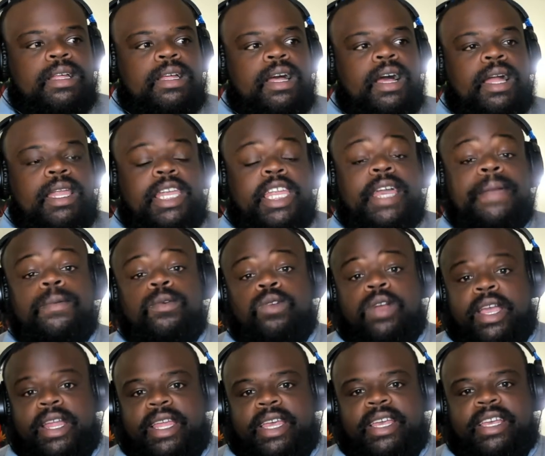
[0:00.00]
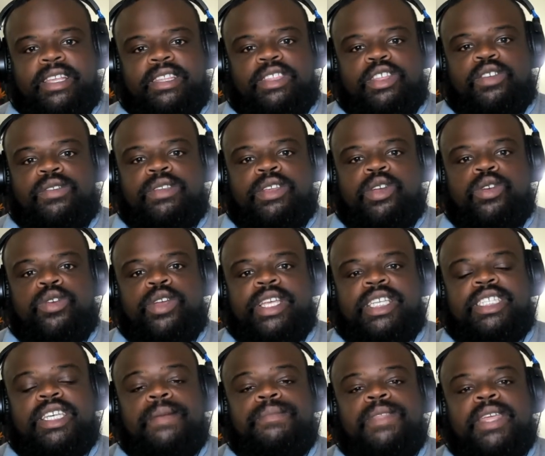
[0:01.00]
uh, liberating. They're doing
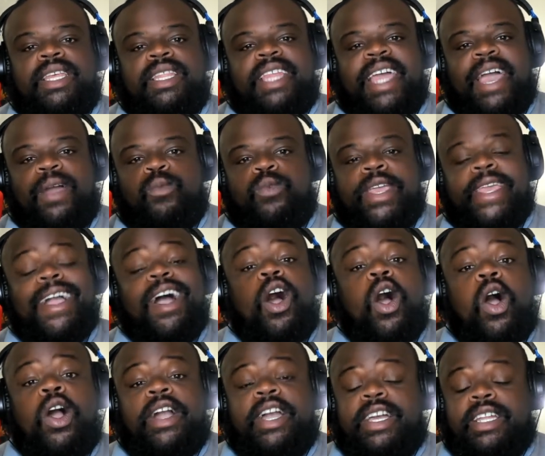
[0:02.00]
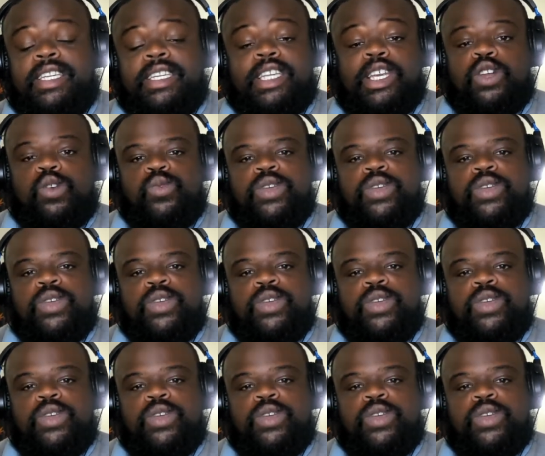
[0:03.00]
something that we all couldn't do.